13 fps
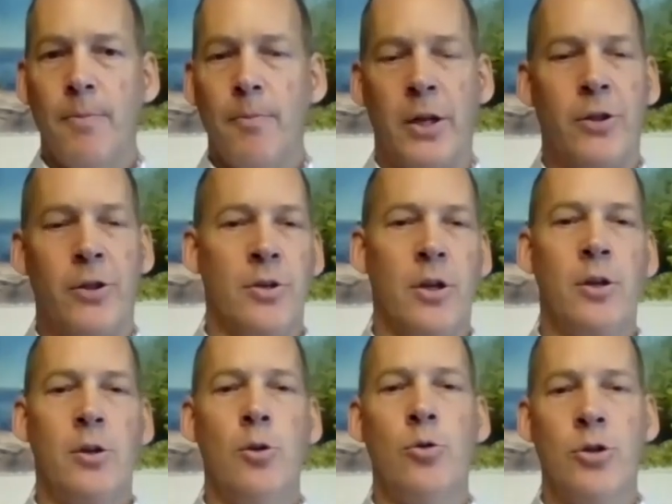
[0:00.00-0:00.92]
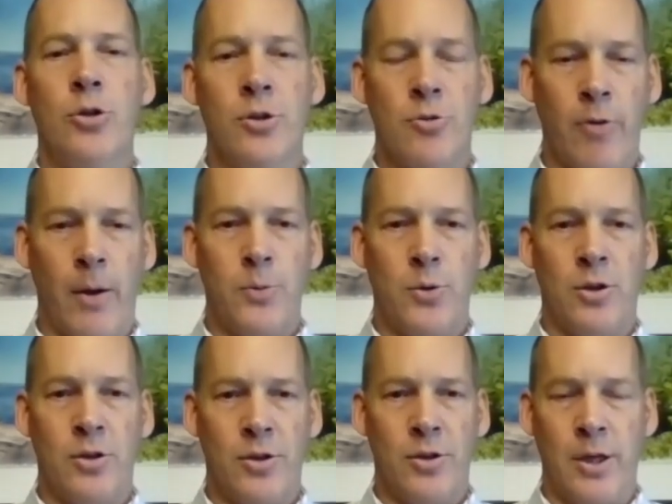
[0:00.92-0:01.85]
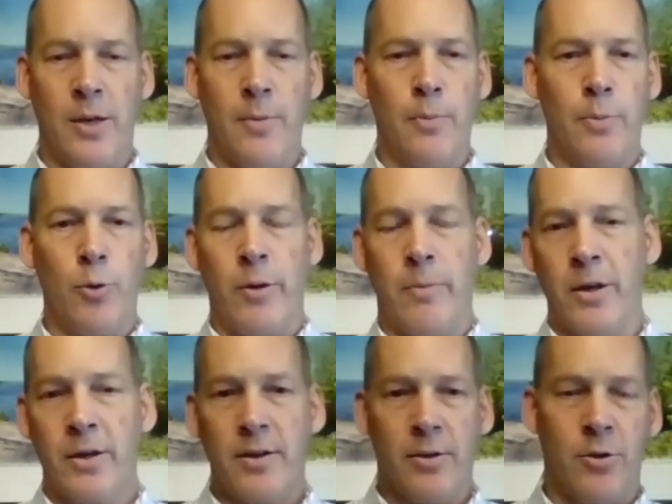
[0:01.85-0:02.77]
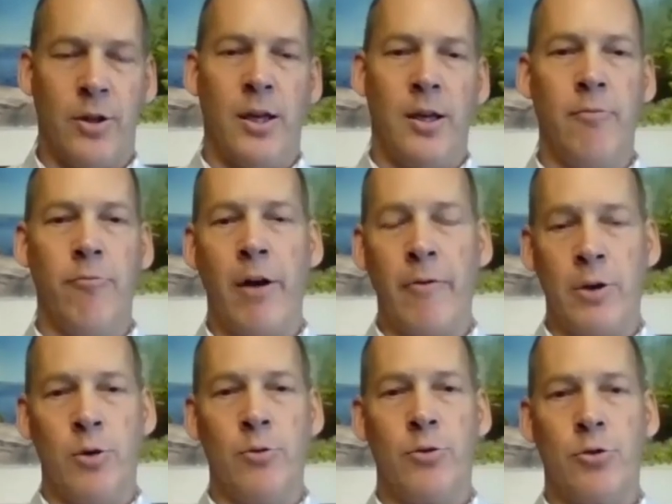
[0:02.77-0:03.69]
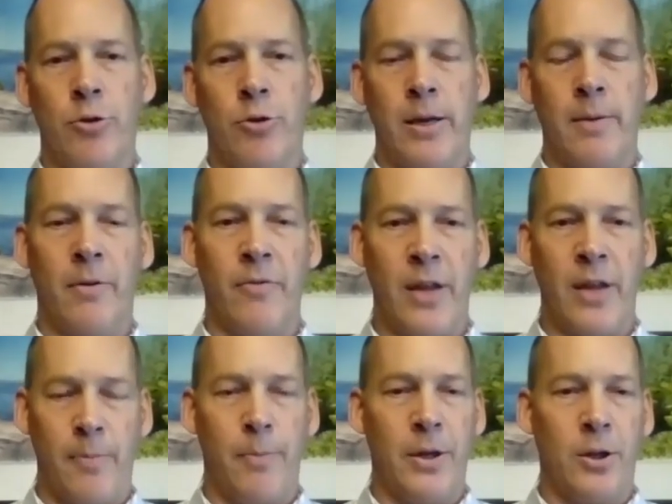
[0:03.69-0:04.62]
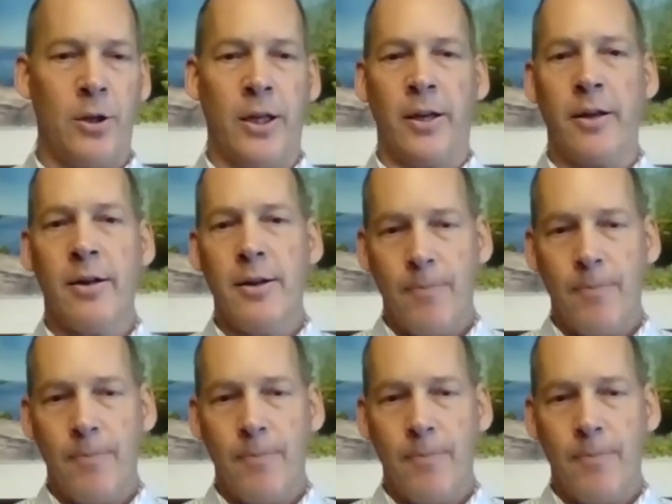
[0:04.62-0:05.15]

but there's a huge disruption to the employment, to the revenue stream of that building,